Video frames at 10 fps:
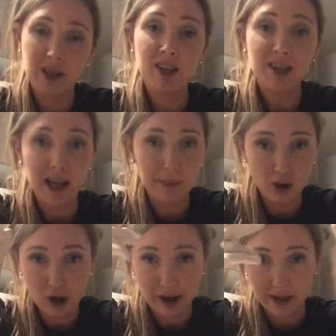need to keep an eye
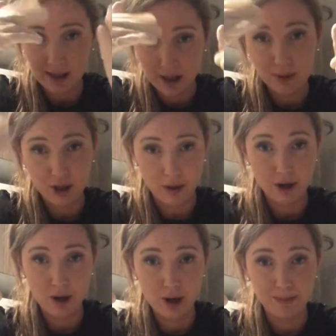on it, see what's going
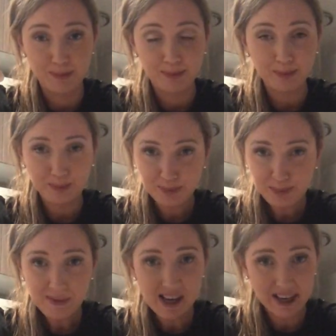on.
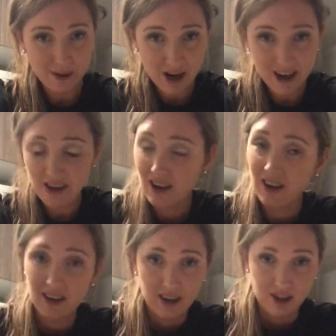Anyway,
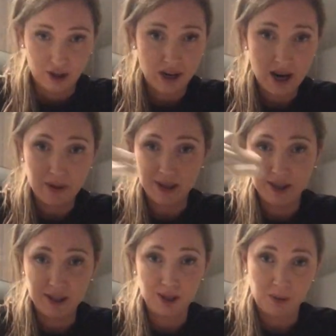so now we sit
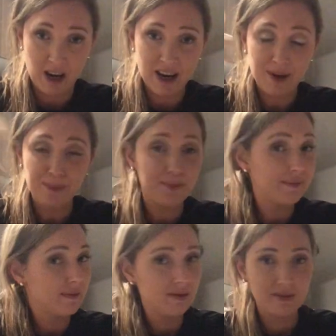this away.
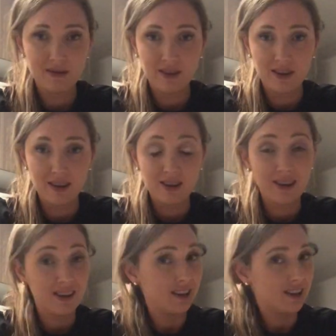
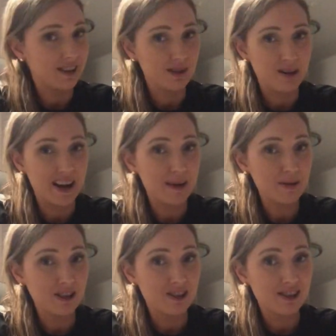Let's see what
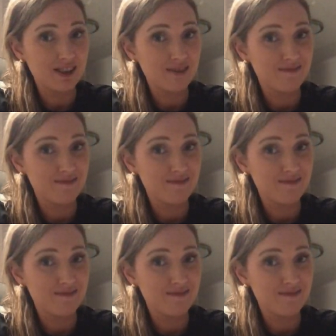happens.